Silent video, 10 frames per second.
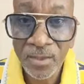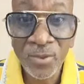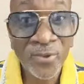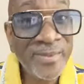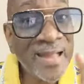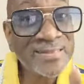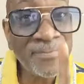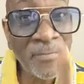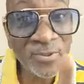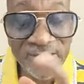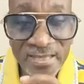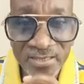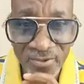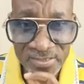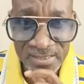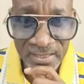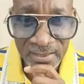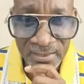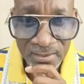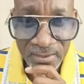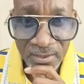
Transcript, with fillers: Now that's the most dangerous thing.